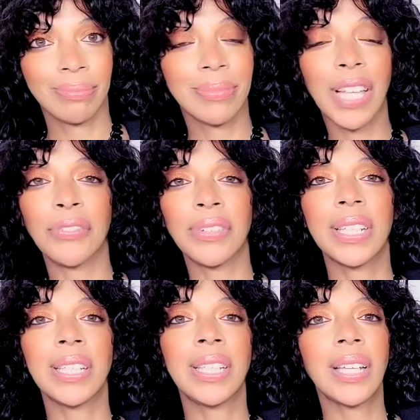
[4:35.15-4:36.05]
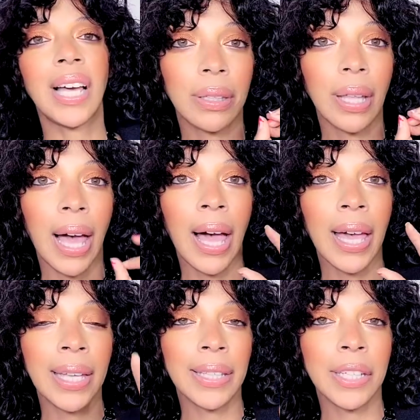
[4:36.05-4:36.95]
Definitely not.
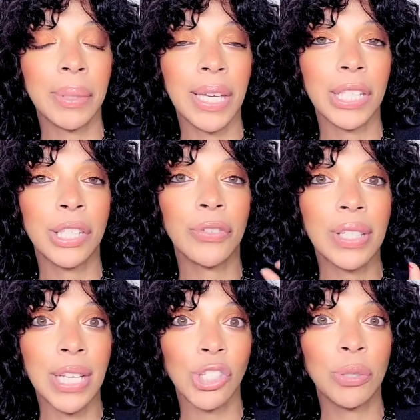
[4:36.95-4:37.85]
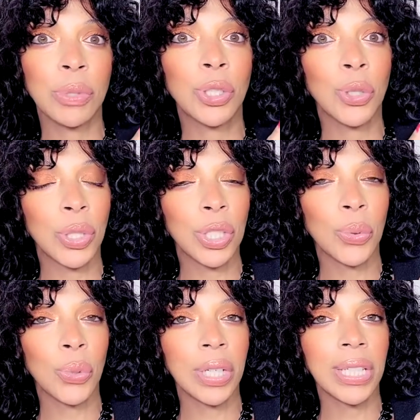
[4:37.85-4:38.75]
I ended up getting the Versace Medusa
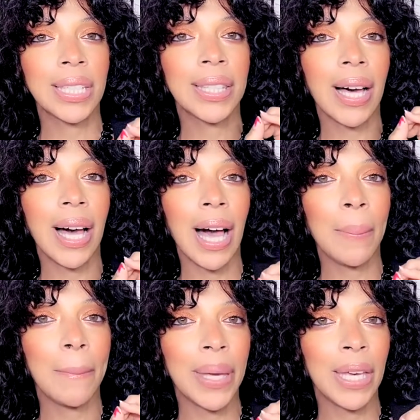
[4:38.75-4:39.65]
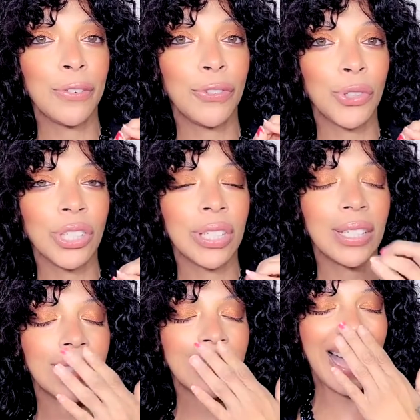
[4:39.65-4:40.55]
one in the hot pink fuchsia color.